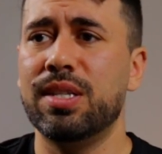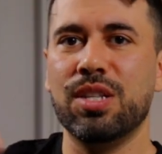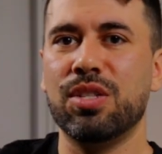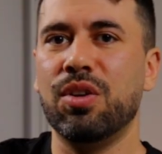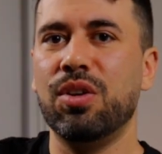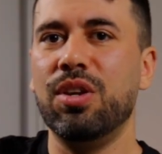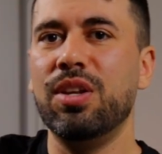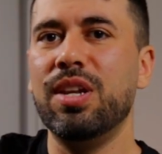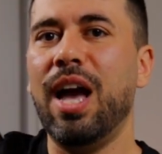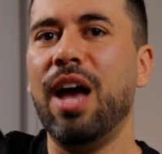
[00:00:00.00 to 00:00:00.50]

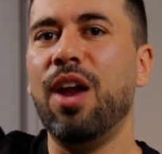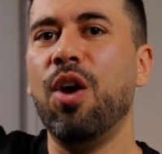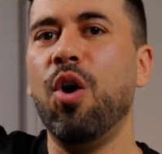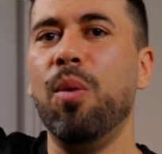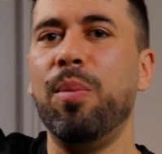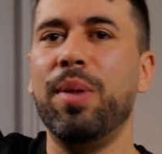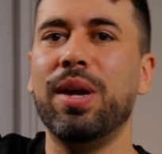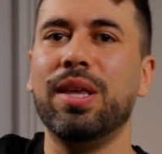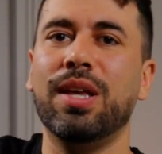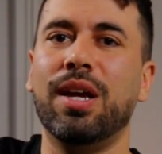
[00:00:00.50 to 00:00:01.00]
So you're not
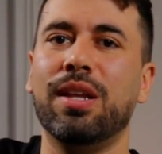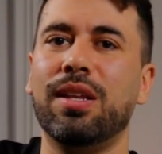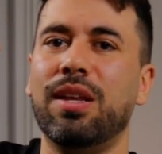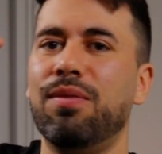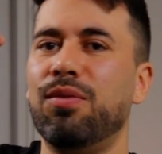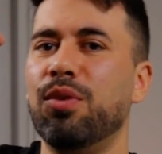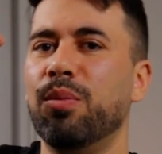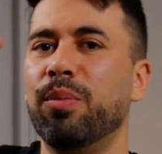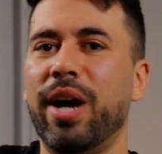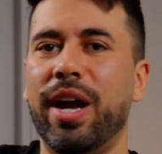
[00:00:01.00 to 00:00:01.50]
hoping that
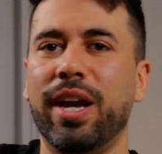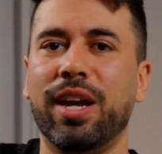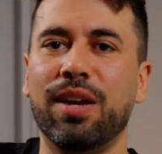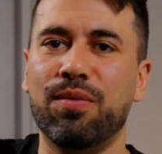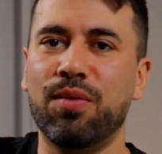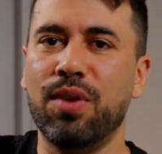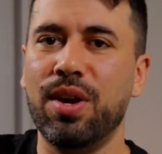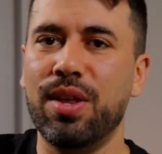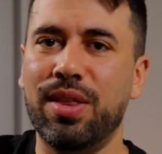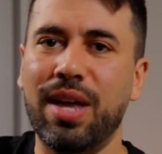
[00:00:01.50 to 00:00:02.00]
if you're buying
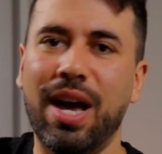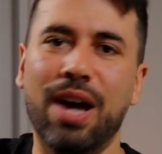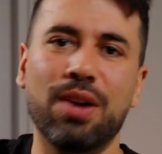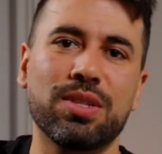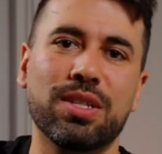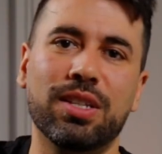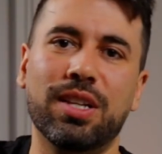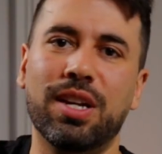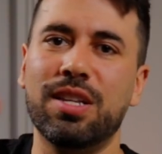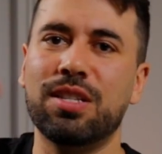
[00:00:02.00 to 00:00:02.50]
it for
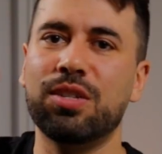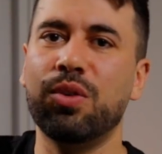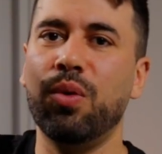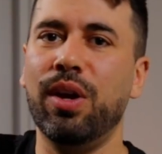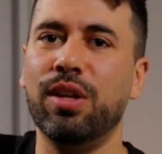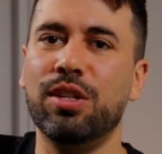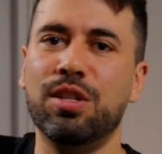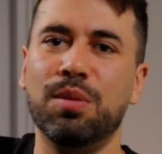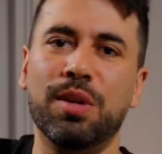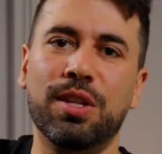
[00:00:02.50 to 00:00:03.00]
$1,000 that it's
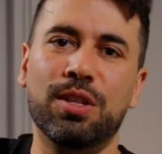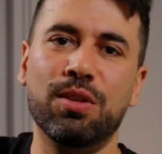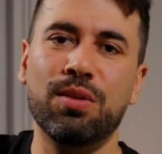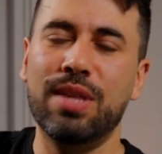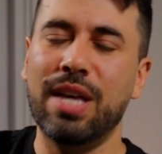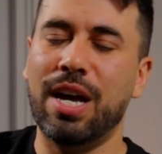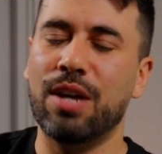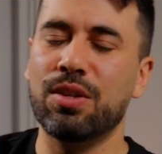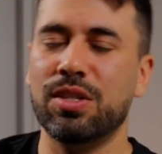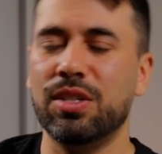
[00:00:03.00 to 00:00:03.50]
going to be
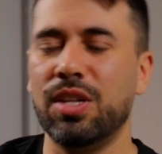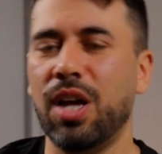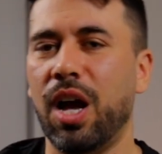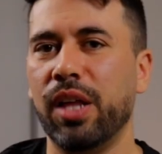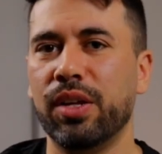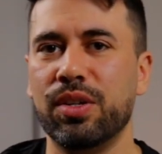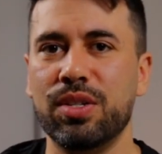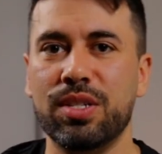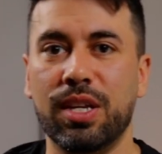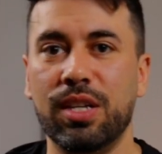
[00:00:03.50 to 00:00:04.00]

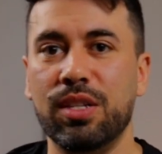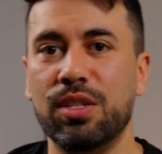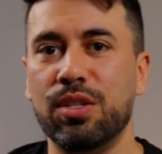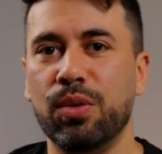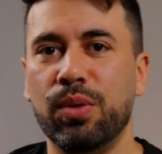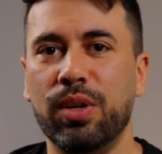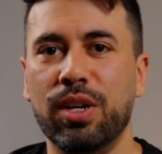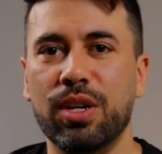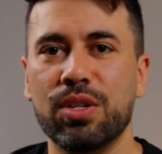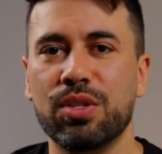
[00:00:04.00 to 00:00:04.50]
$2,000 in
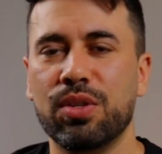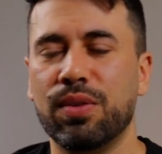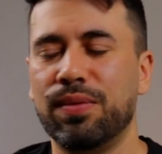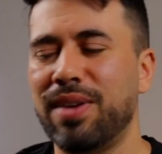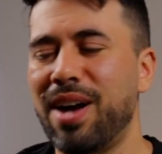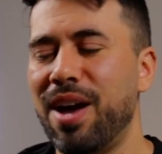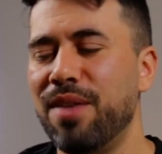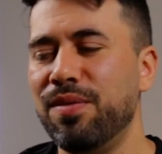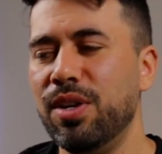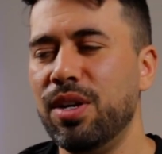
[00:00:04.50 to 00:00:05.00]
2 years or
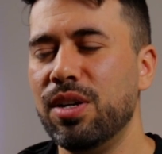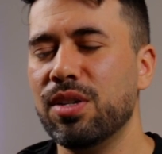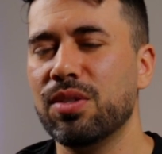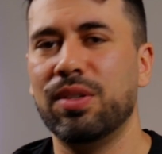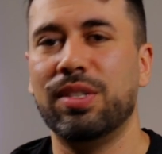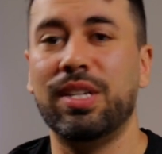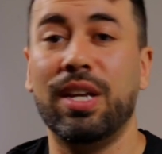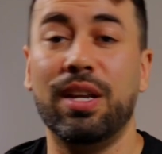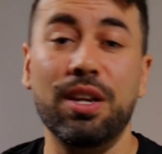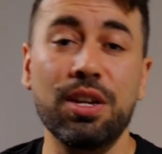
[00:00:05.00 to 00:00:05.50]
5
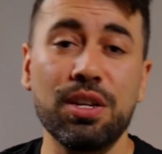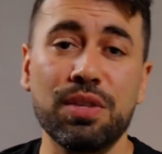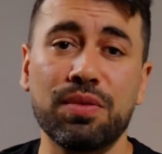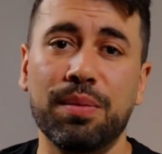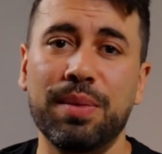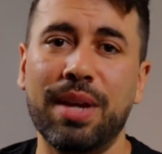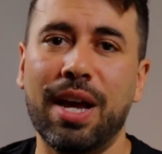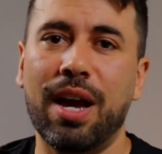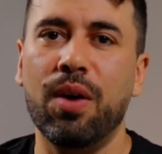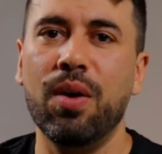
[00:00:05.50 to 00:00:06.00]
years or 10
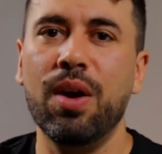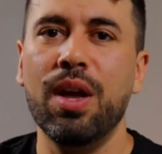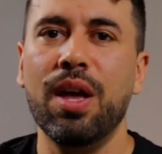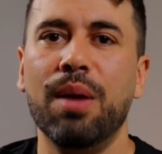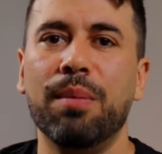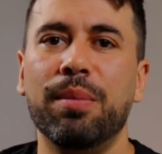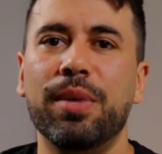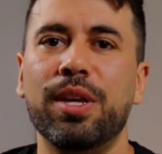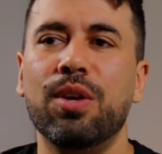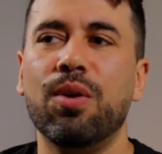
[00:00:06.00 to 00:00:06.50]
years from now,
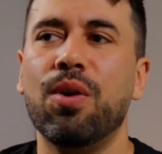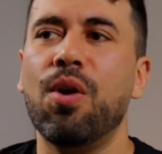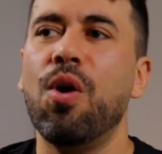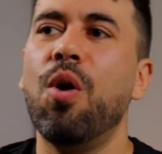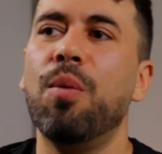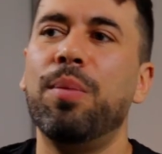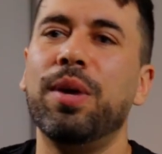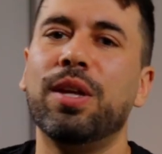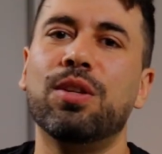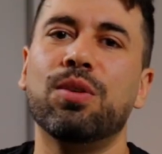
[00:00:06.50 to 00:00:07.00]
but you're
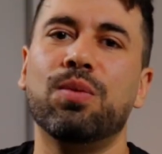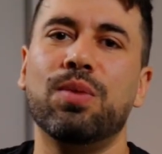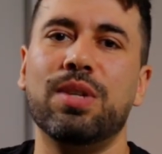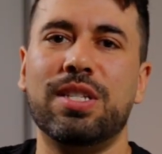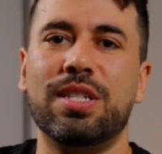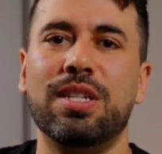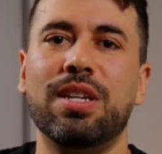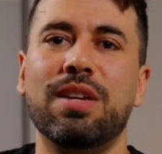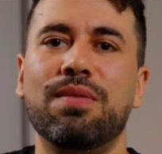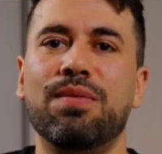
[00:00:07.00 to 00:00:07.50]
hoping to
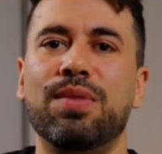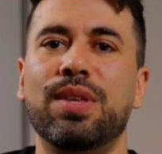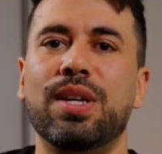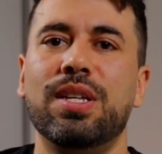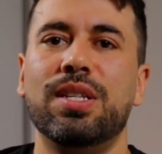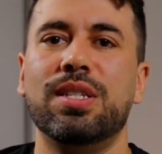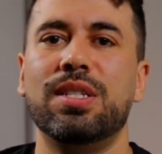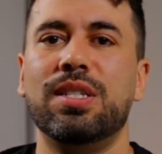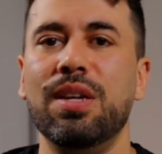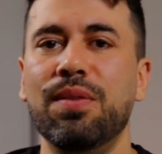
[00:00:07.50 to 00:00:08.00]
receive
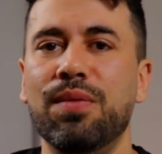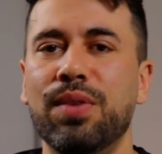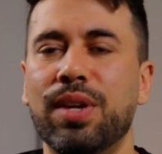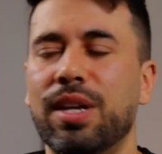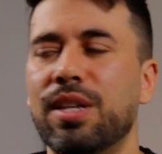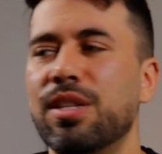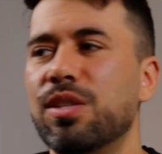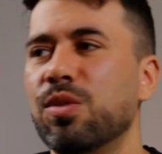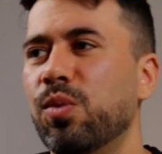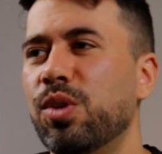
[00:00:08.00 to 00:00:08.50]
these
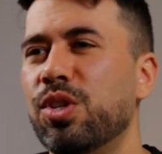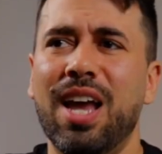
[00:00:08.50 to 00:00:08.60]
dividends.